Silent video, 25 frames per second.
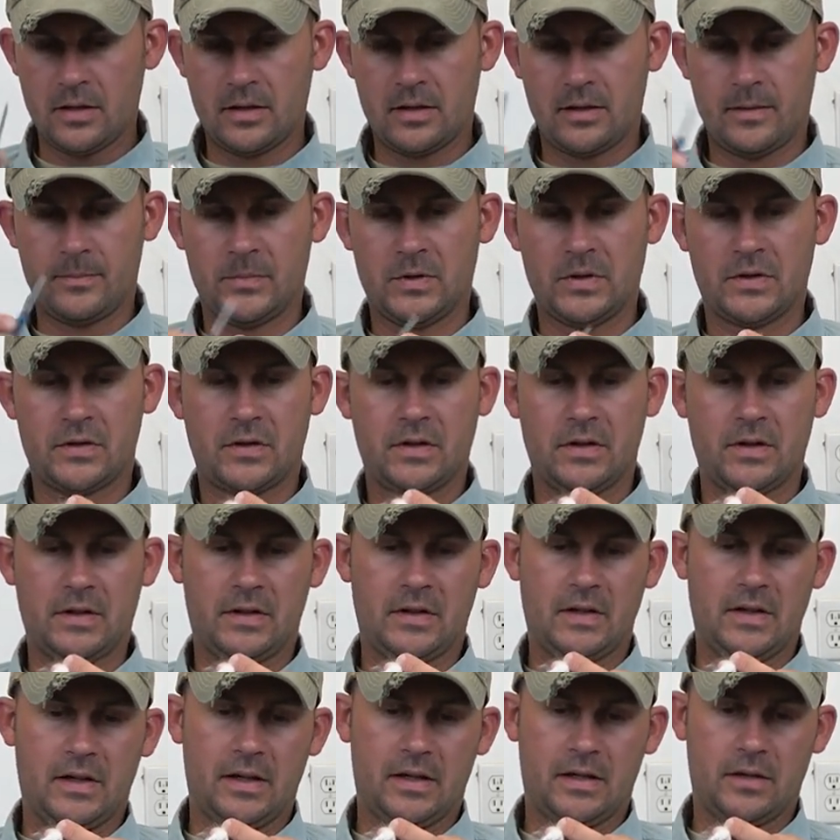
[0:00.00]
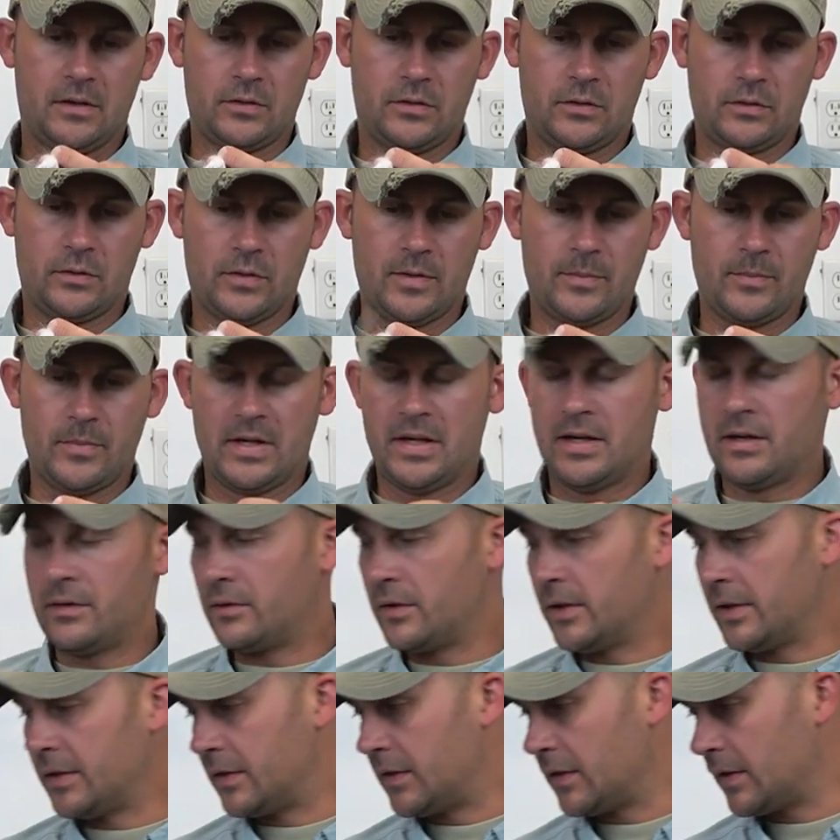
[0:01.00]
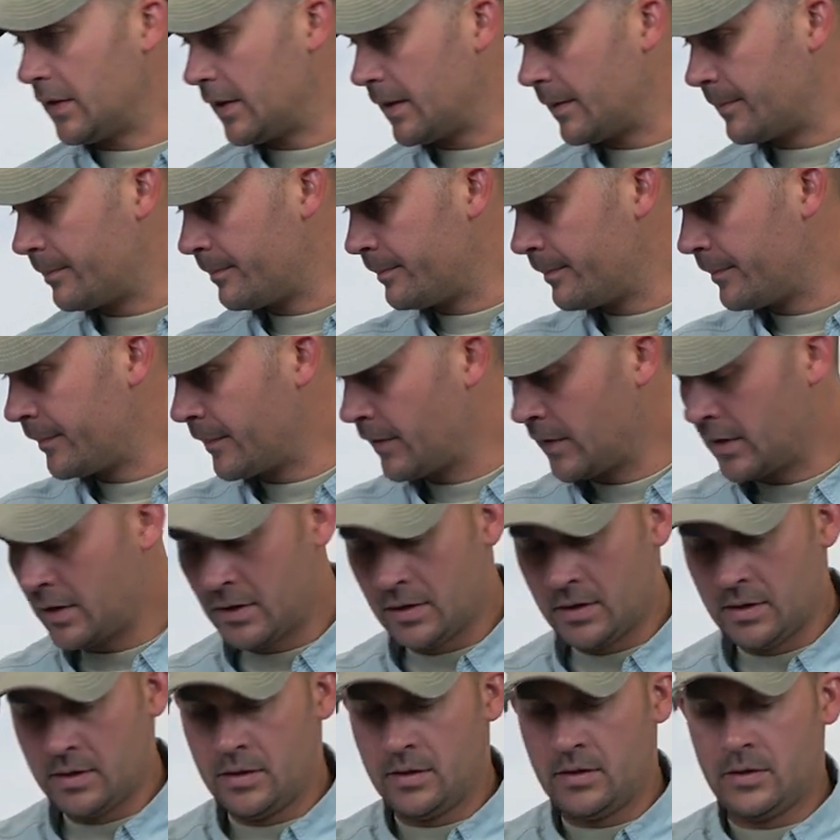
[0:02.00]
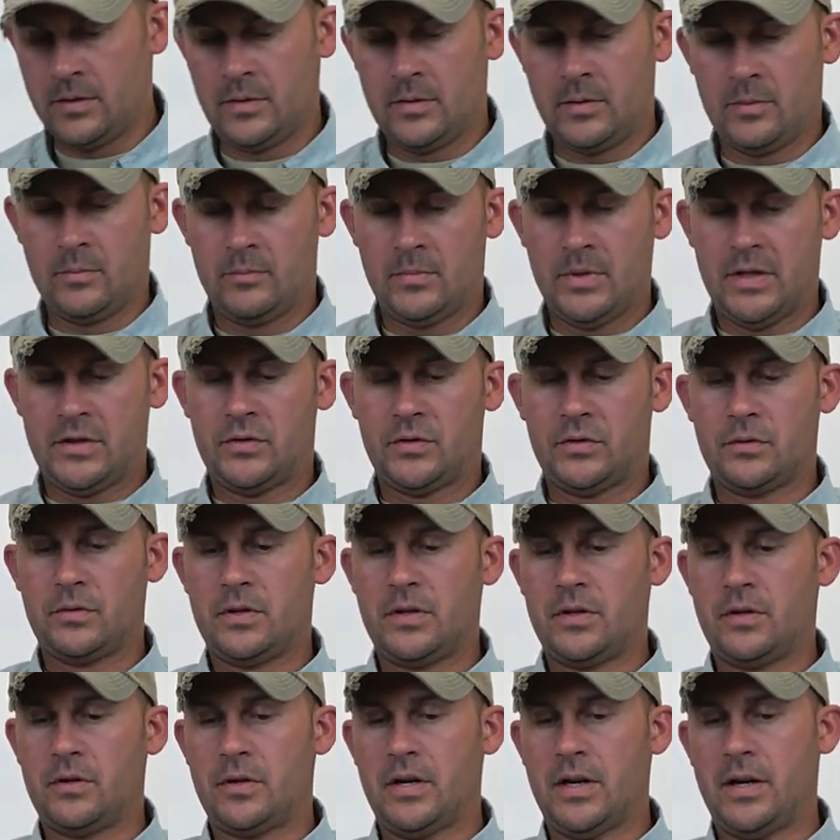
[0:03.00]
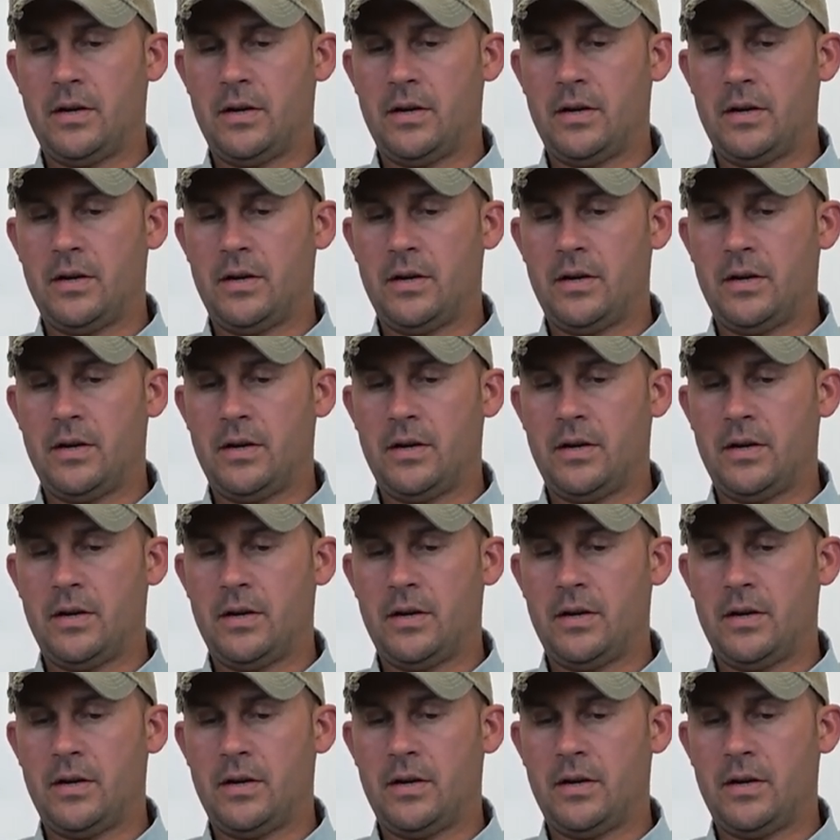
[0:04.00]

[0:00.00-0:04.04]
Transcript: I'm just gonna take and trim that right there. Make sure that your